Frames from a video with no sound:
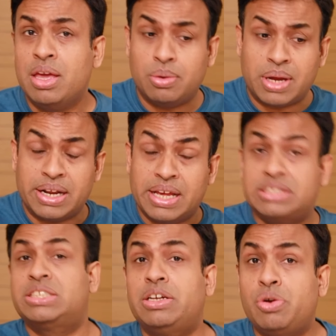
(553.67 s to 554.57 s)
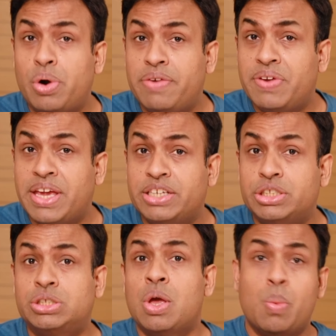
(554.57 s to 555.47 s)
You get instant
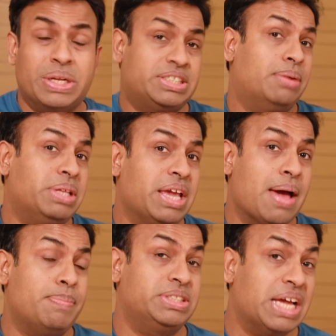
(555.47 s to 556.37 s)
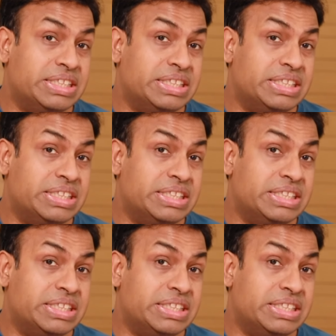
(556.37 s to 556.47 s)
notifications when something happens,